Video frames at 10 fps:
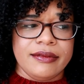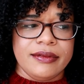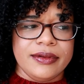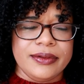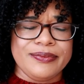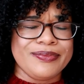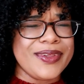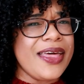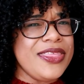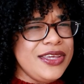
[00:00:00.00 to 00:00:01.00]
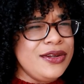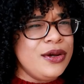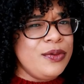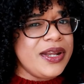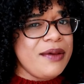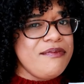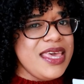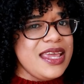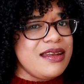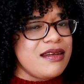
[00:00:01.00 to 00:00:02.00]
or I think you know what I
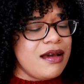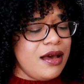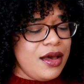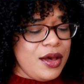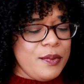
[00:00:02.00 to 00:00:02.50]
mean,